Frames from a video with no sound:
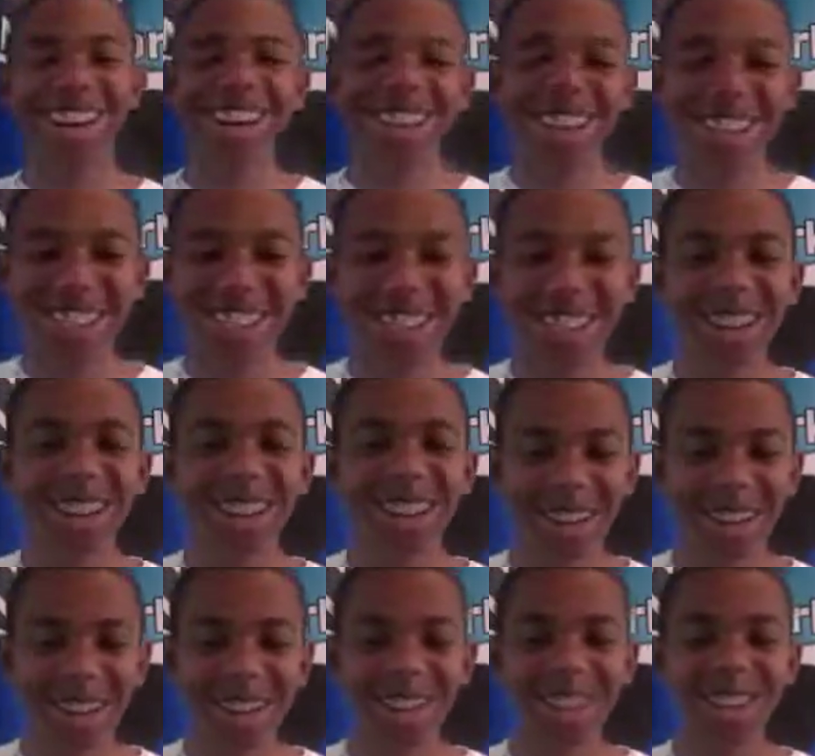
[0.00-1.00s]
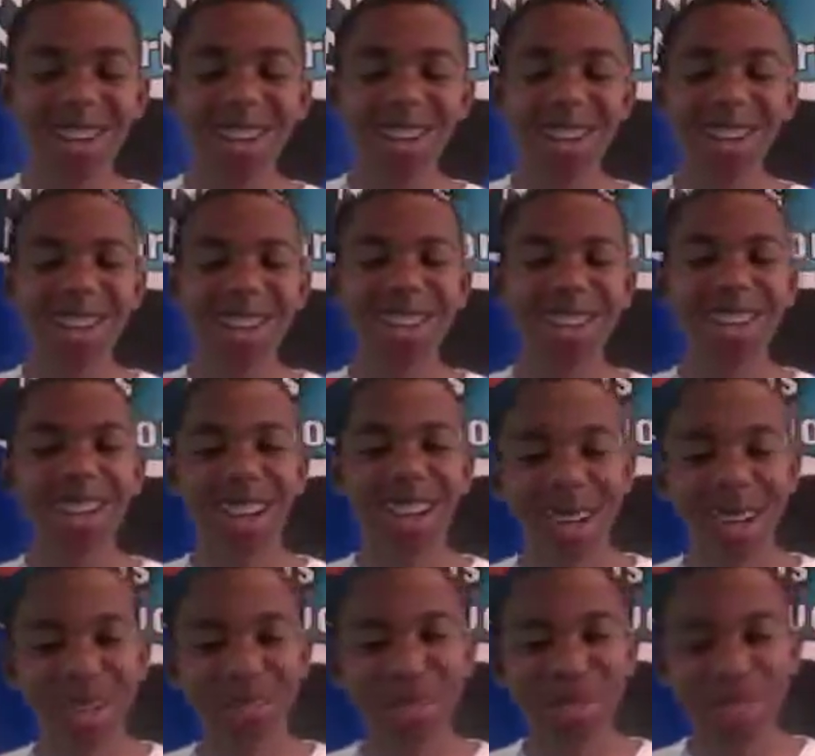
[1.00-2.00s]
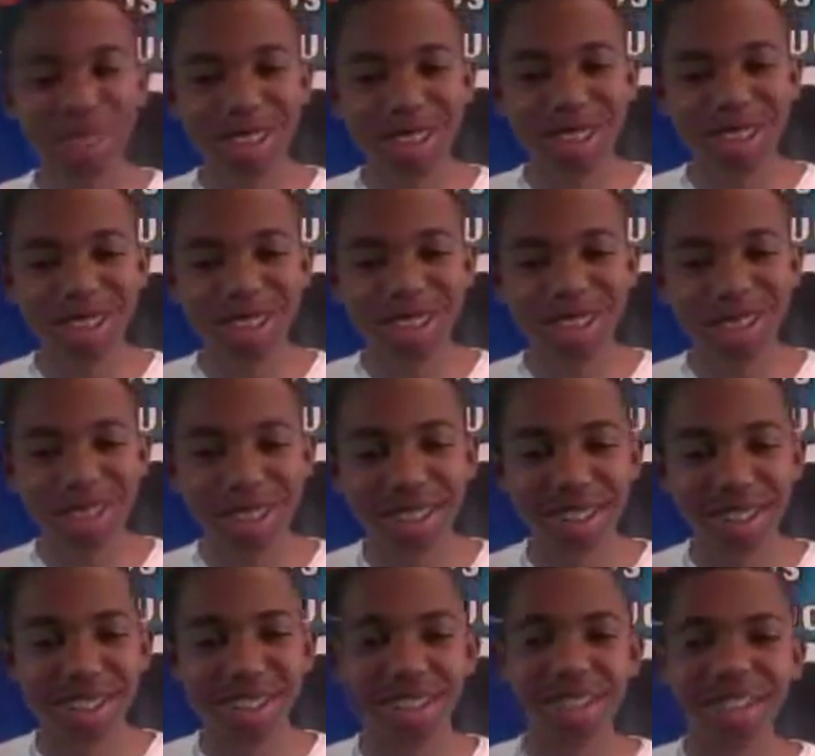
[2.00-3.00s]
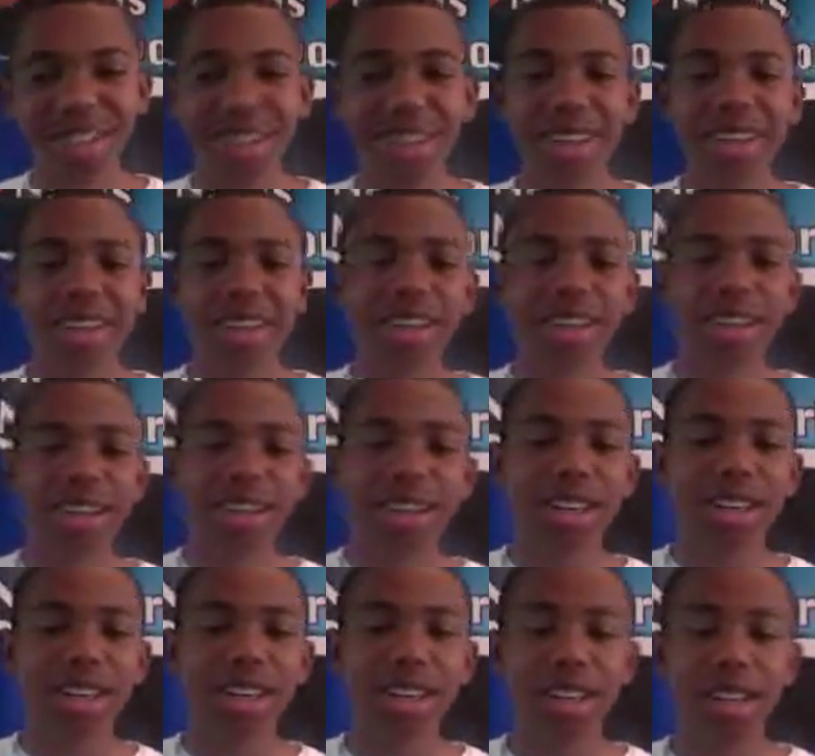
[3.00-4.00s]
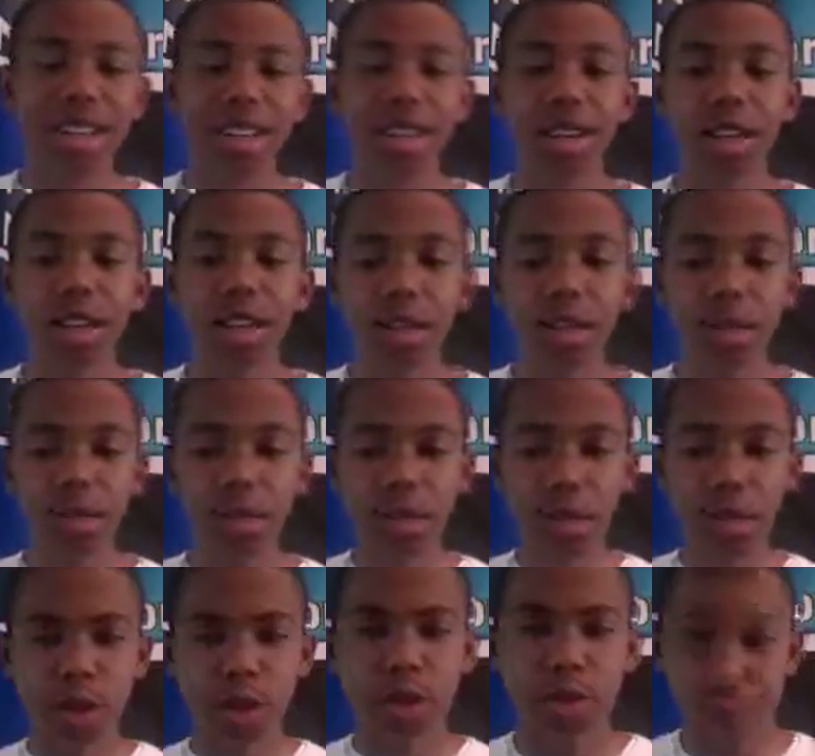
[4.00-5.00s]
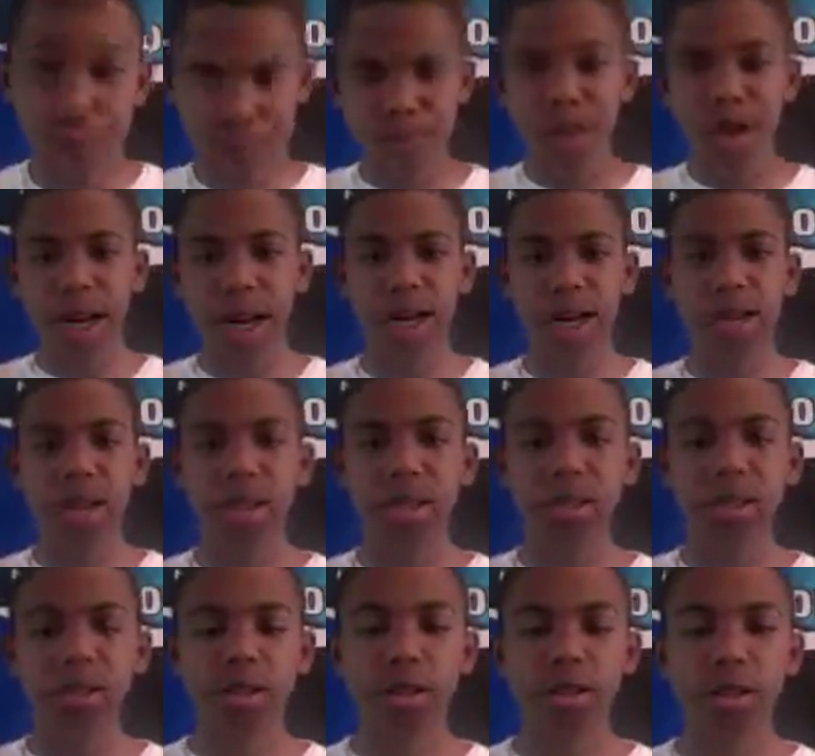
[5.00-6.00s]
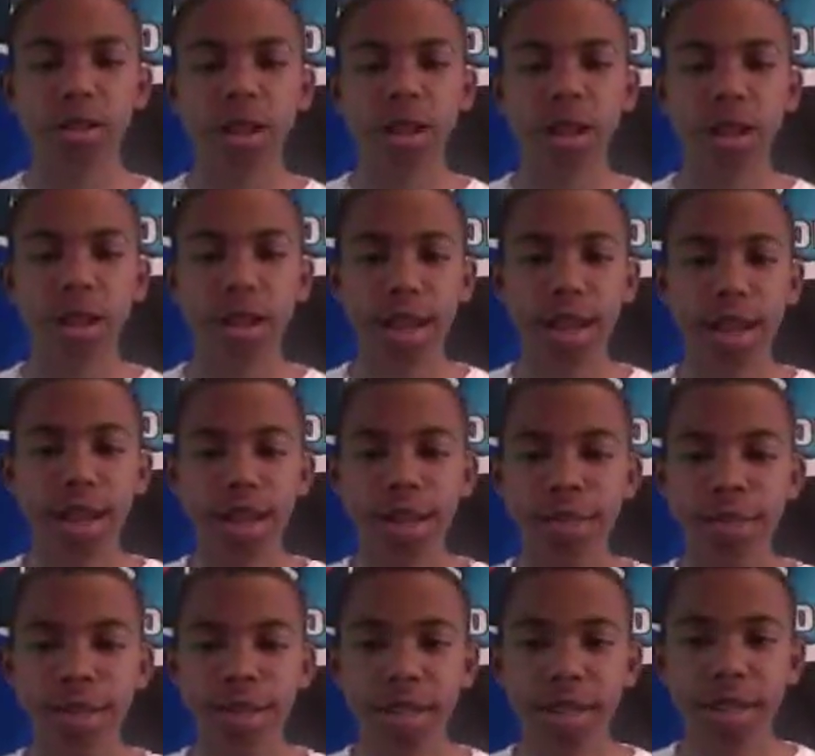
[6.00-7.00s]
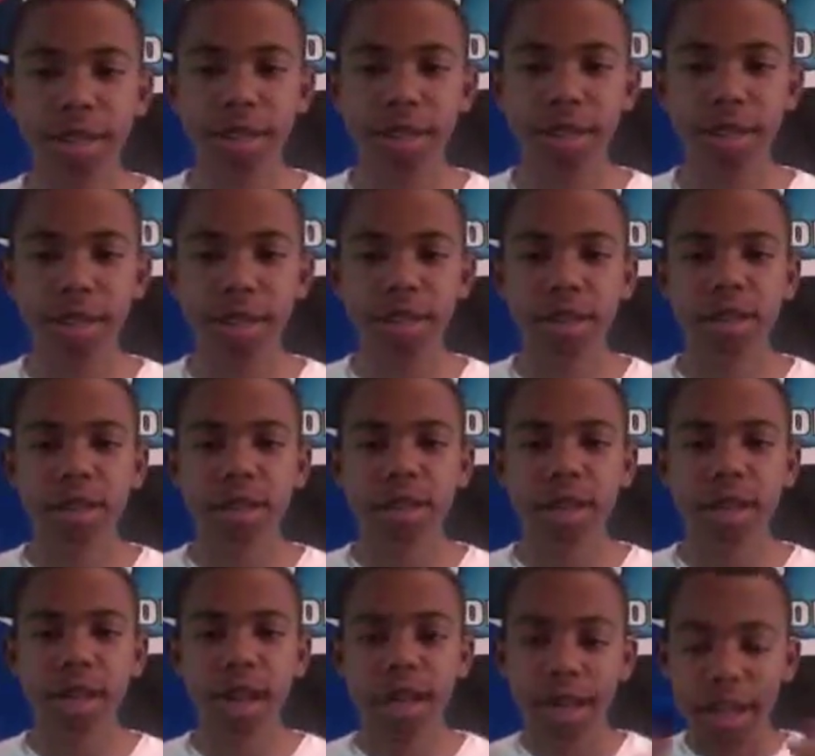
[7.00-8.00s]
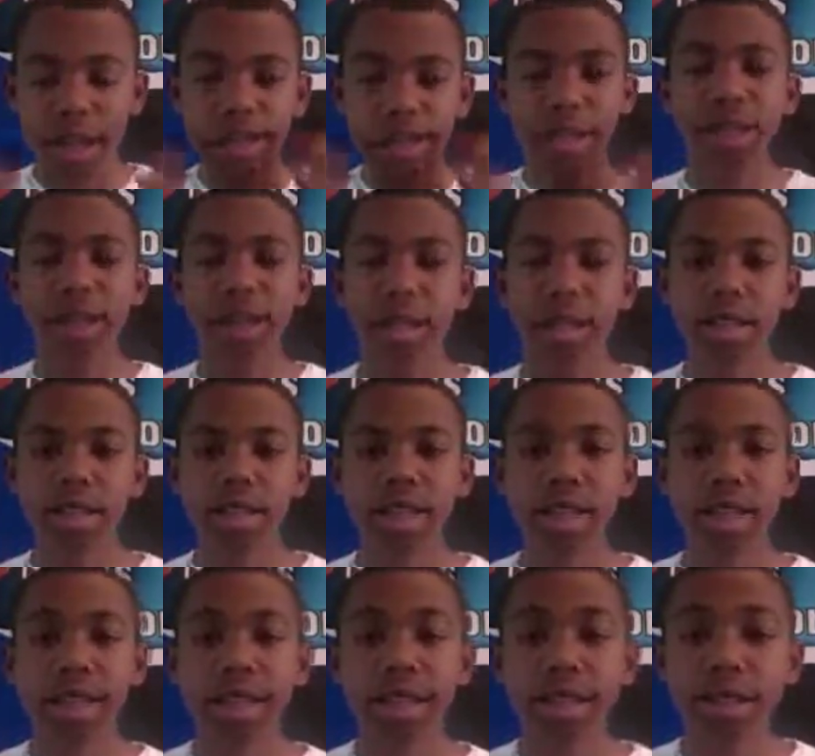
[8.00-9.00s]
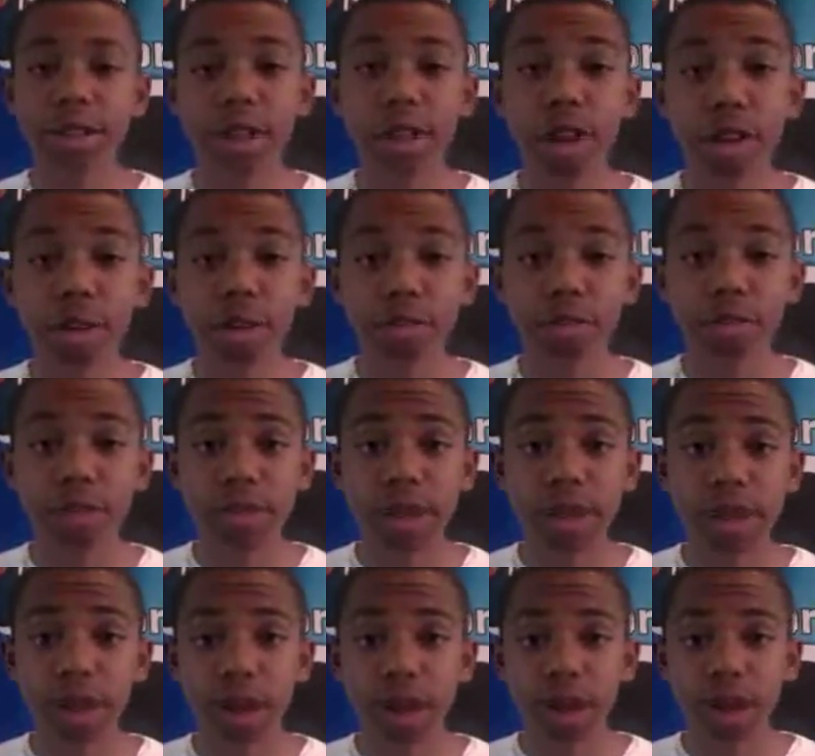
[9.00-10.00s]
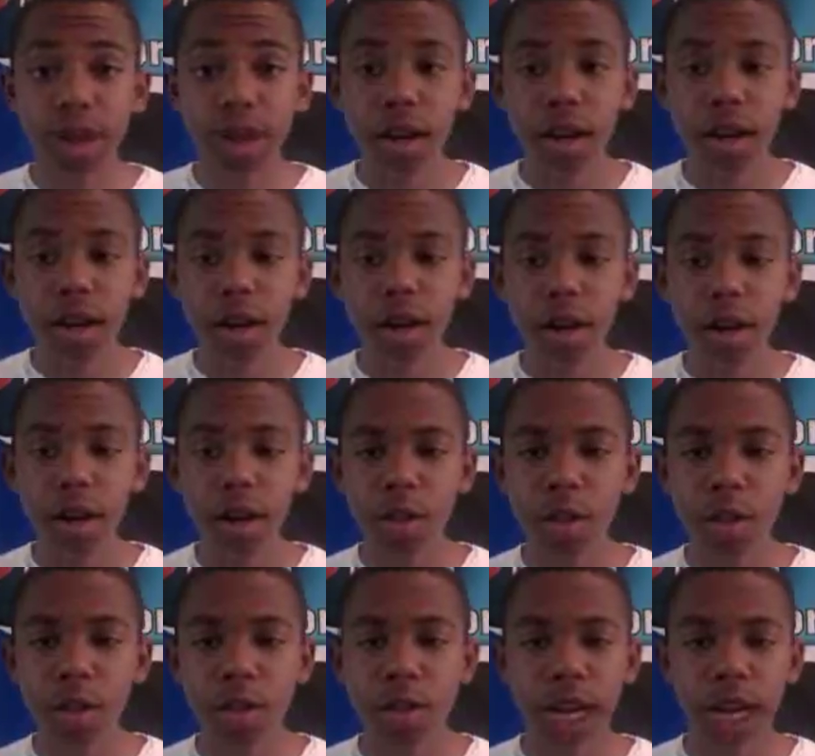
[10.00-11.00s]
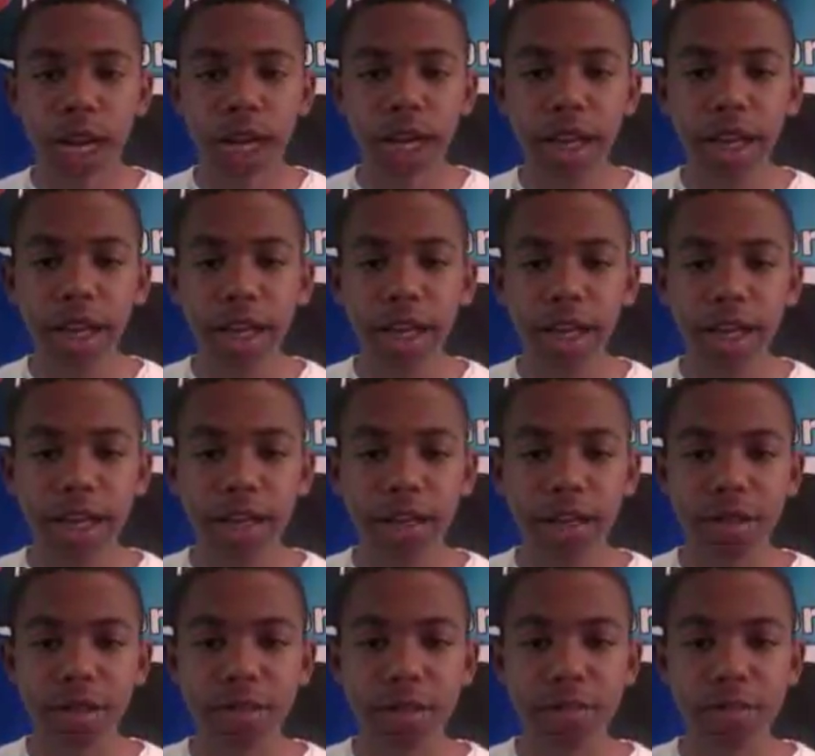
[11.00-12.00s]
So, the octopus can also shoot ink out of its thing. And did you know, under all those 8 legs,